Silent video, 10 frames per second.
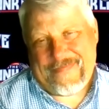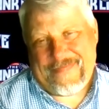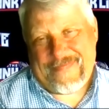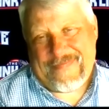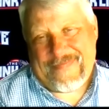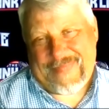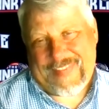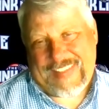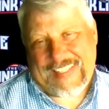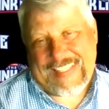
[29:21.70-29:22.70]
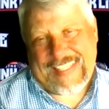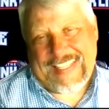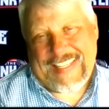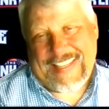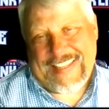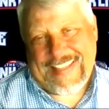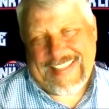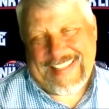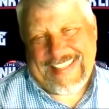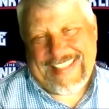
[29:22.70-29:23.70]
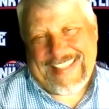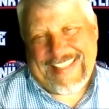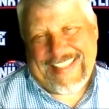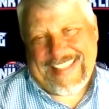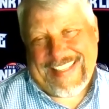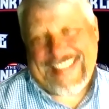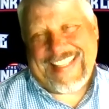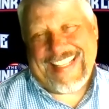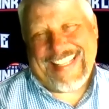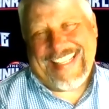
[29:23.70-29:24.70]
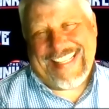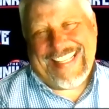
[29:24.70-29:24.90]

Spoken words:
[no speech]